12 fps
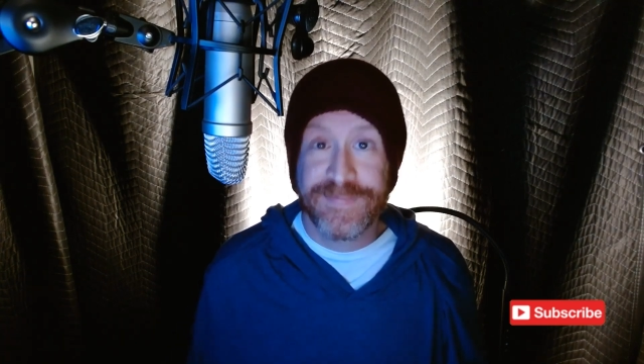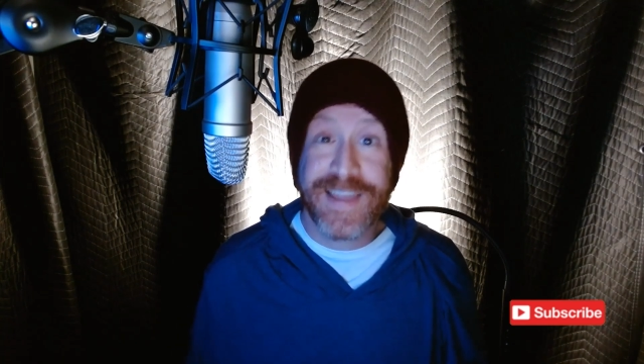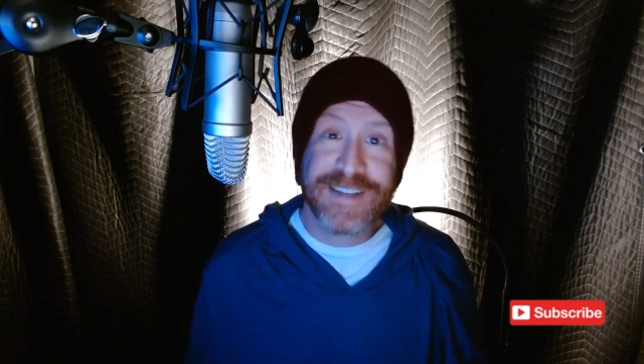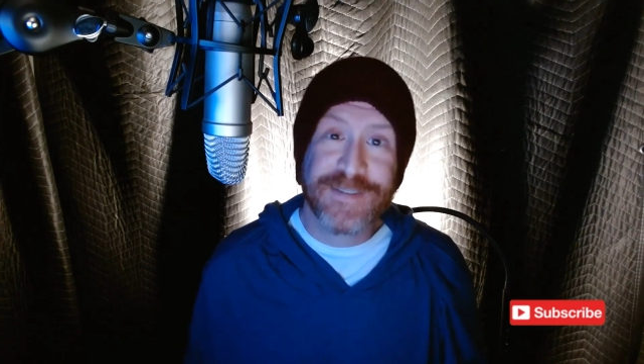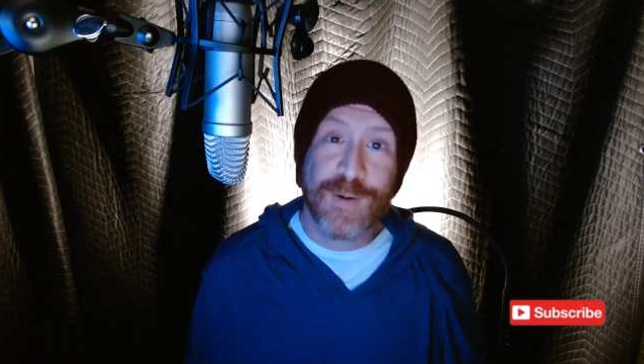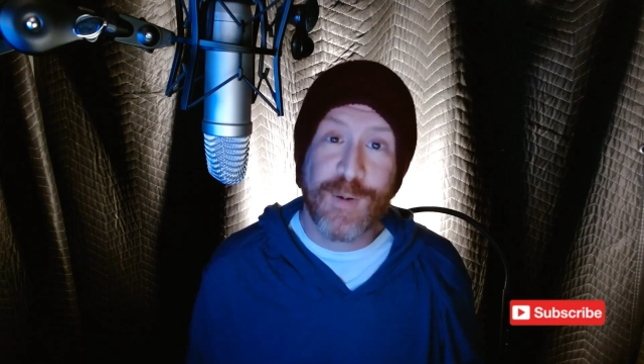
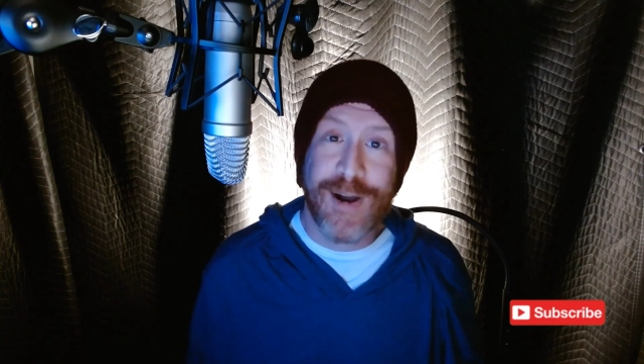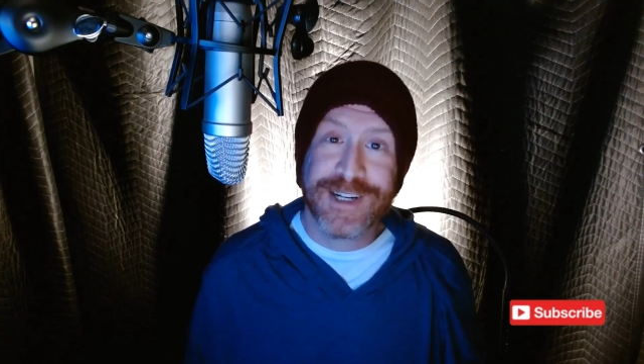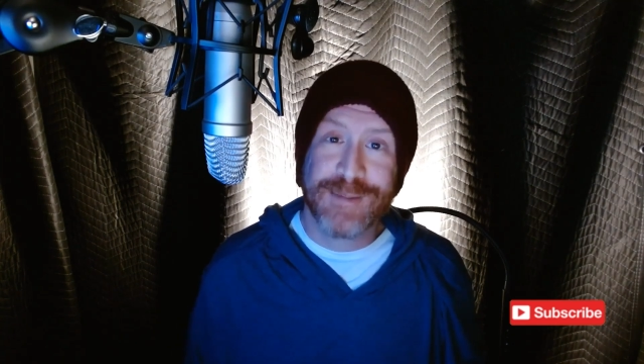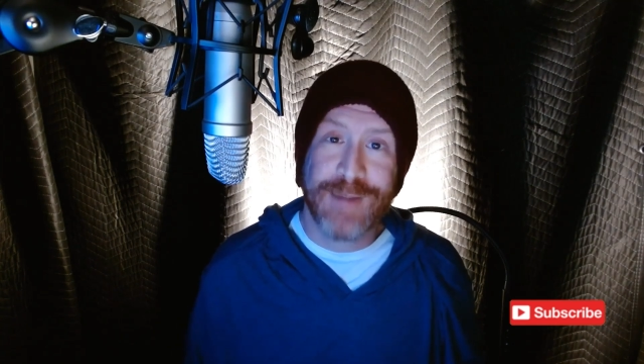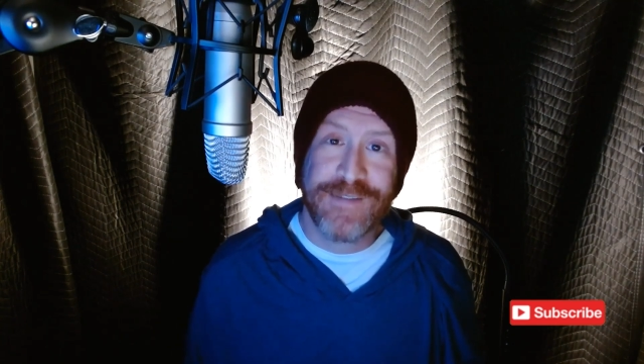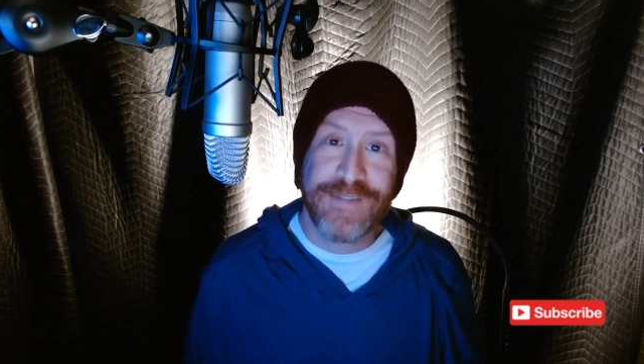Thanks for
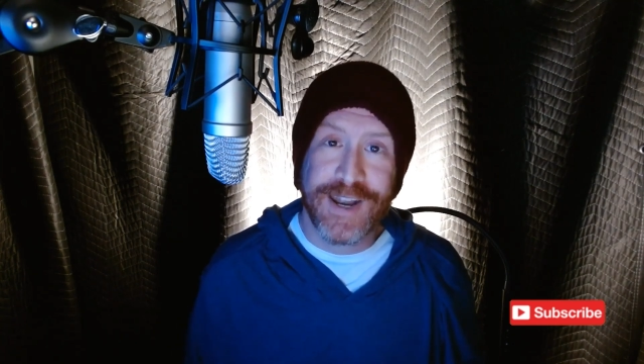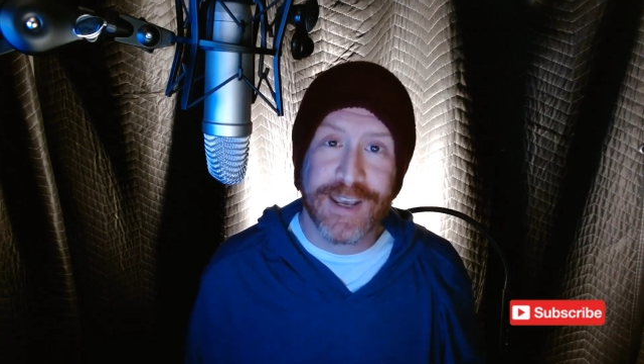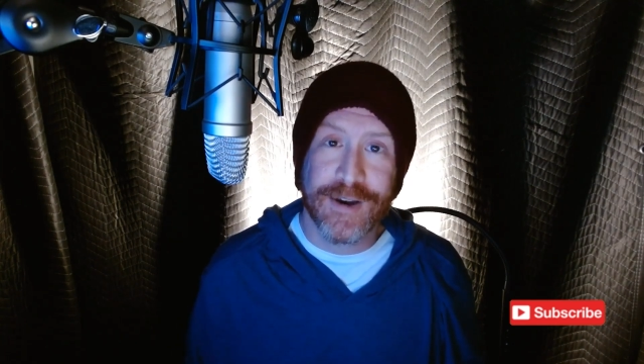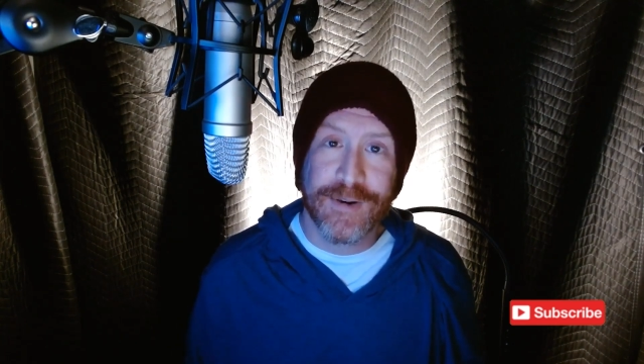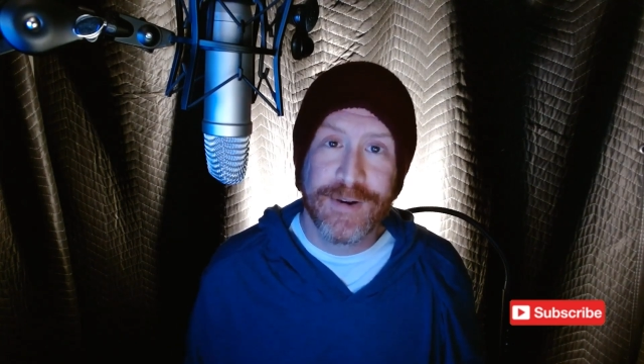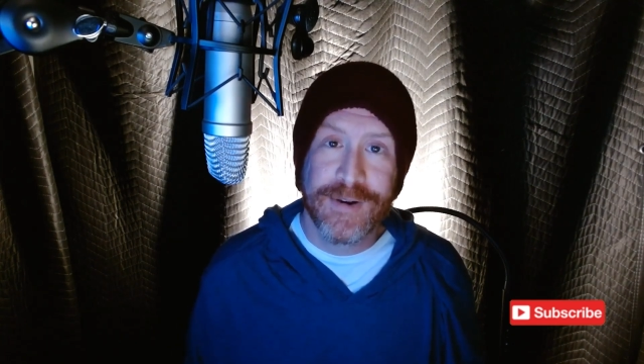watching my
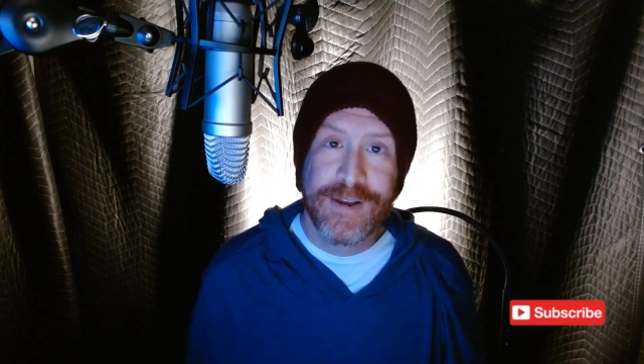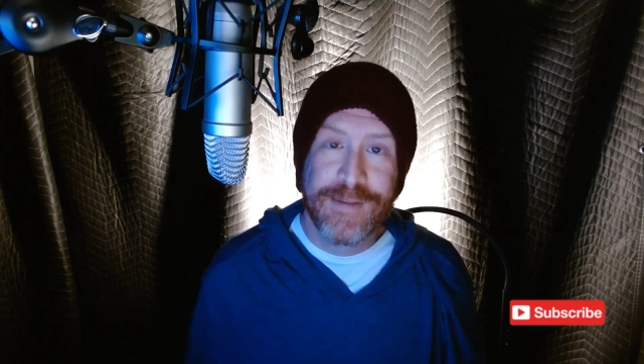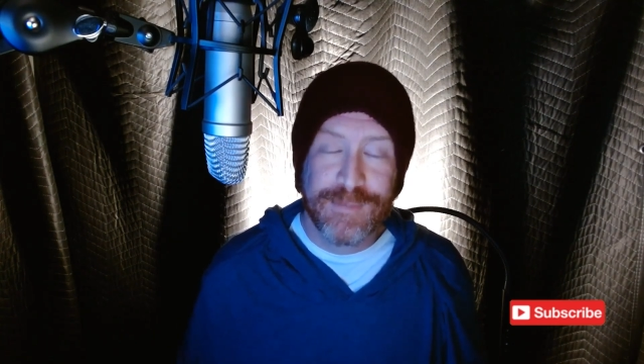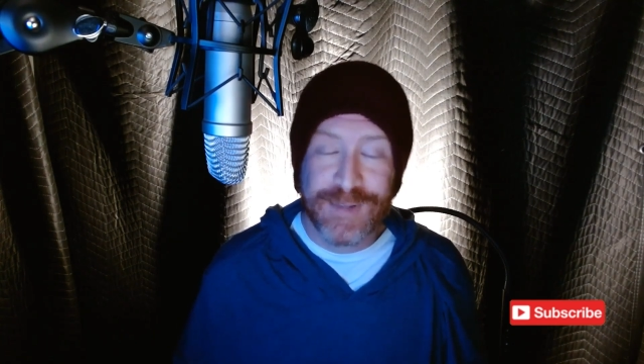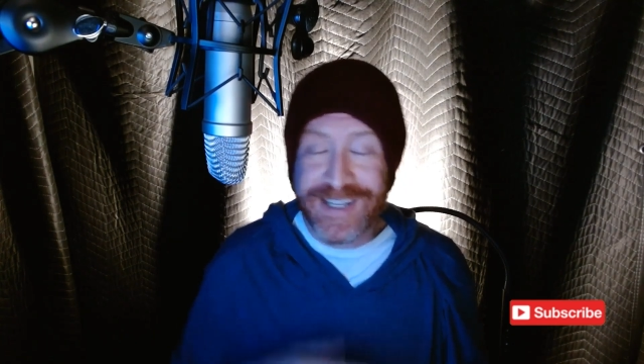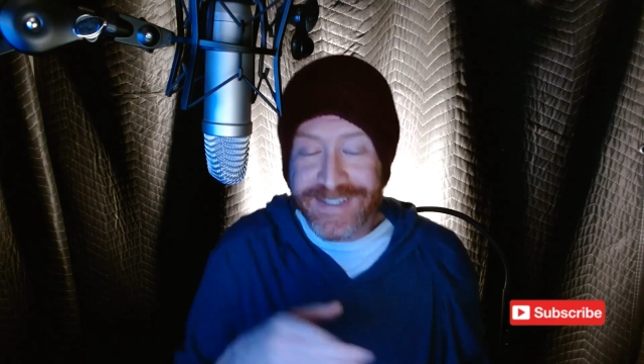video.
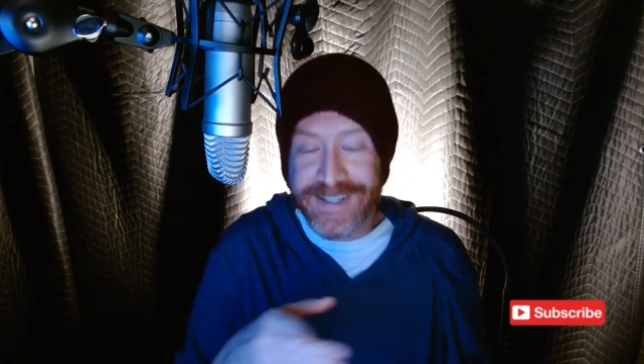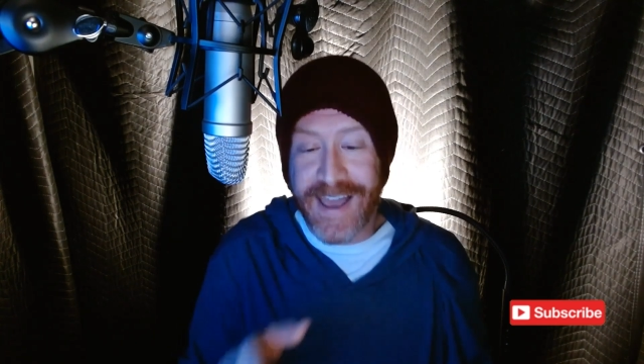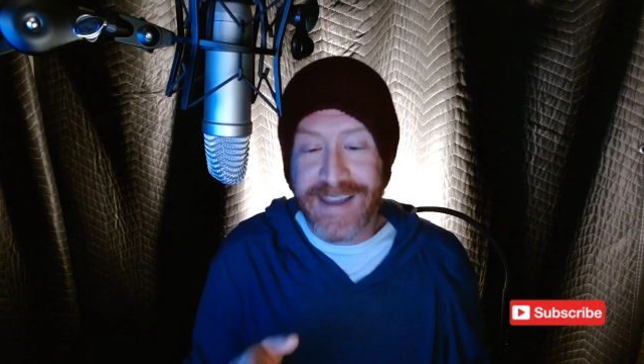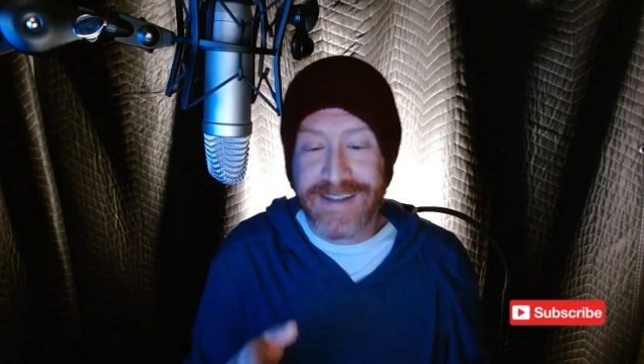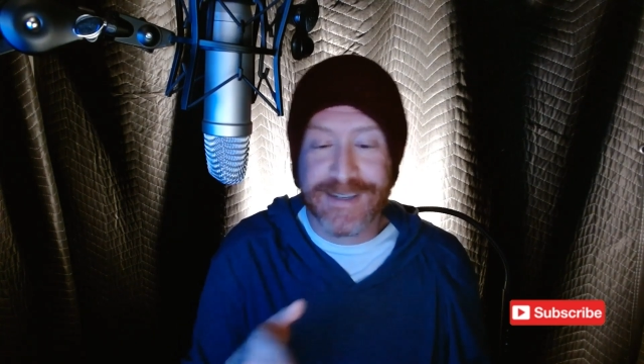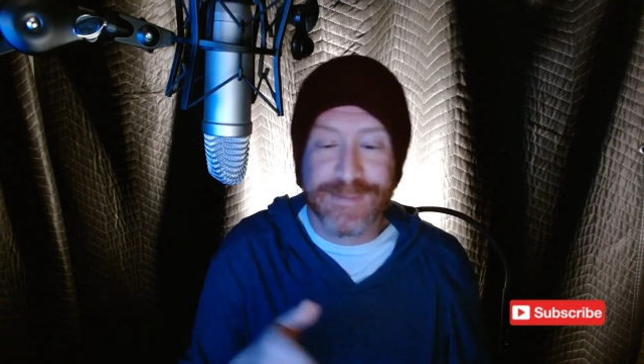Please
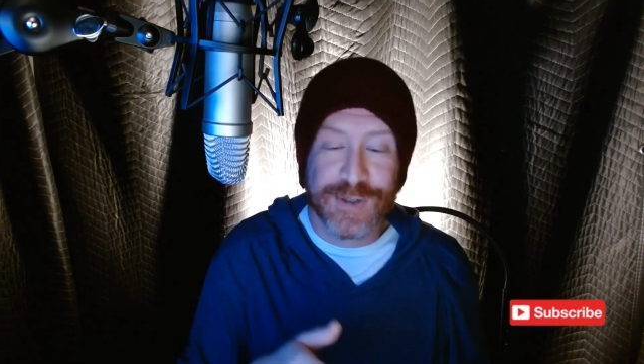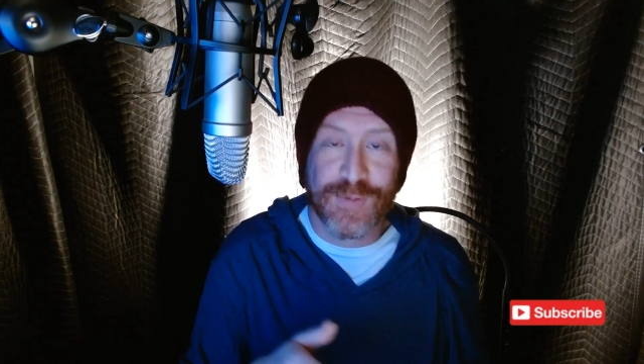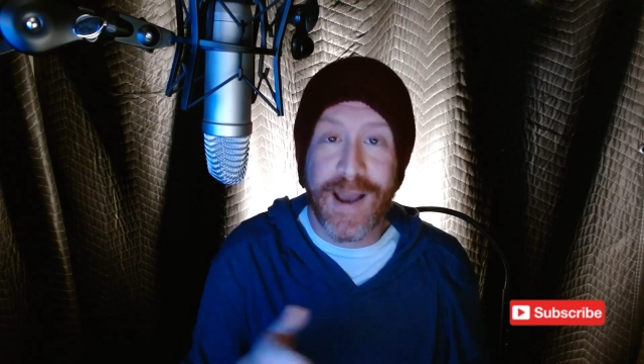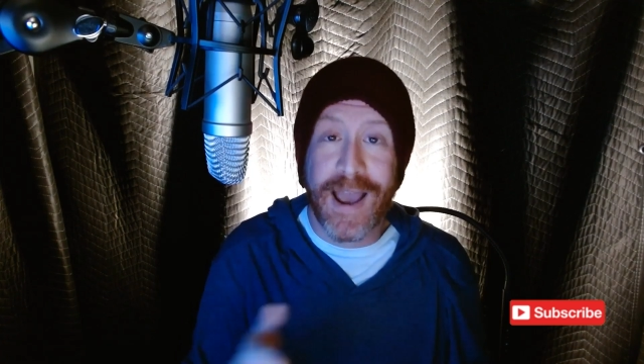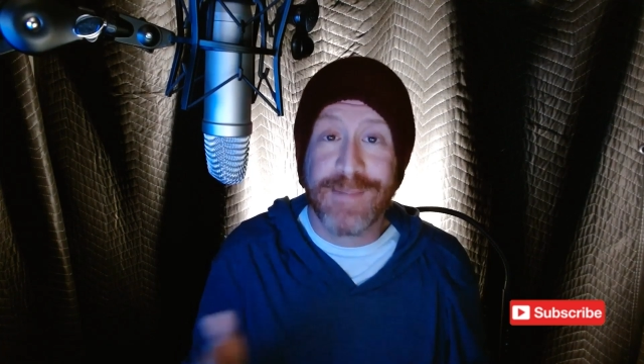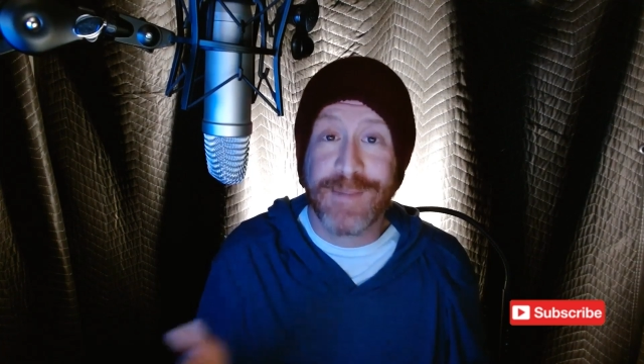like,
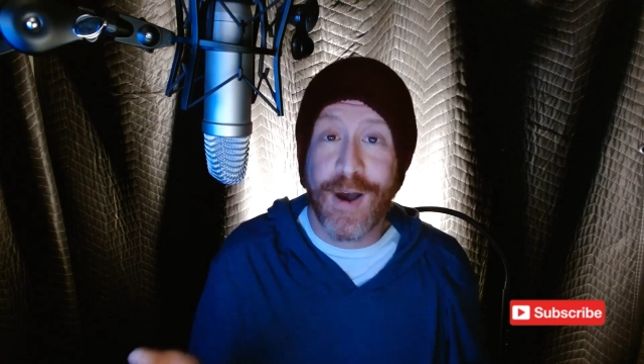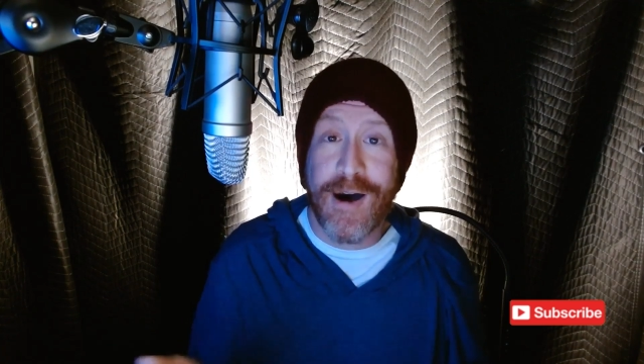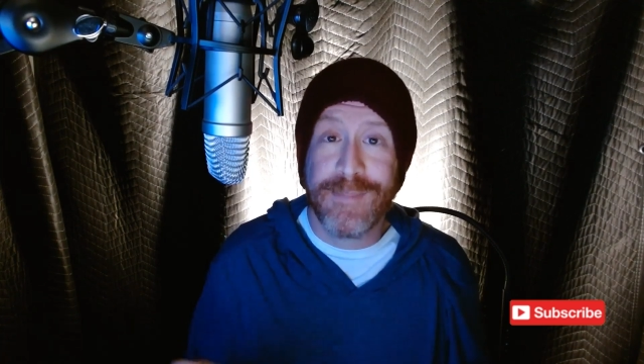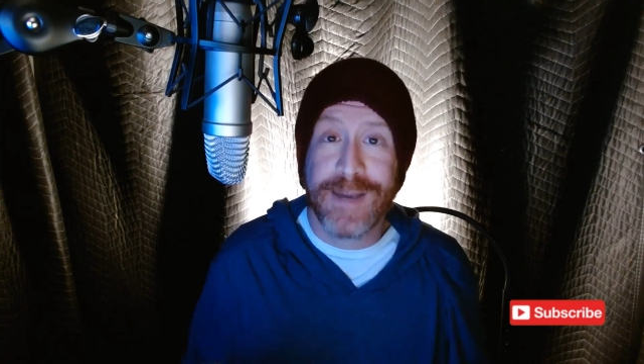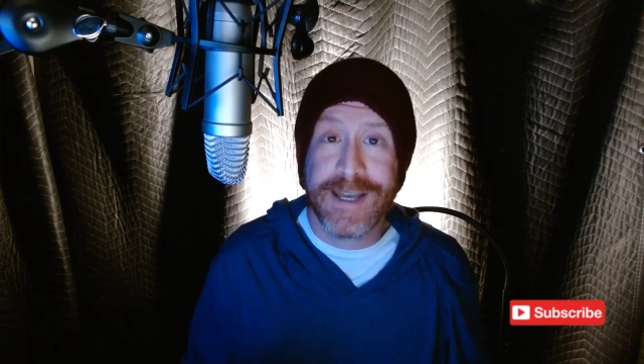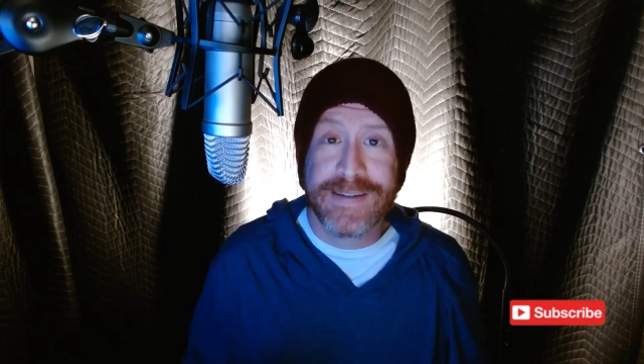subscribe,
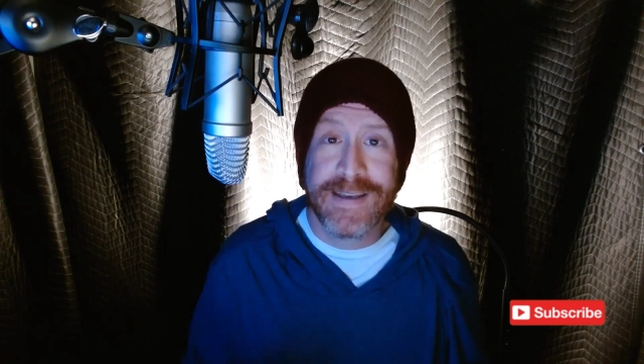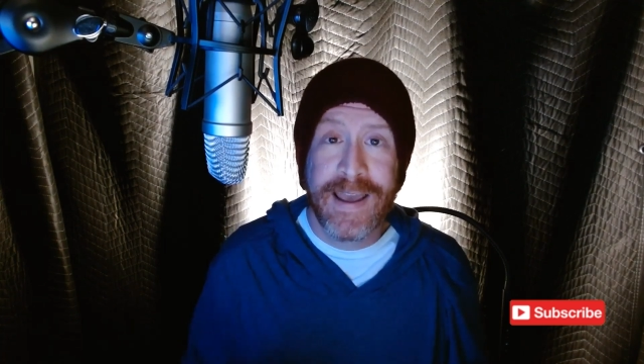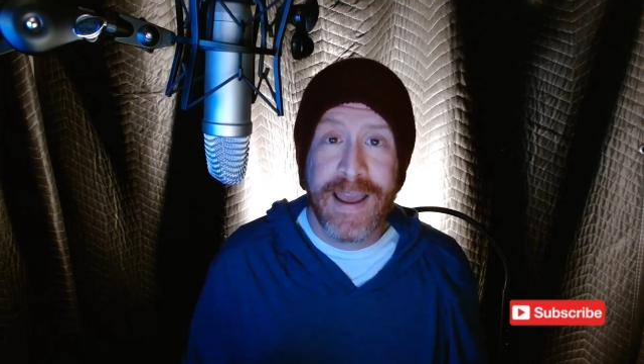comment,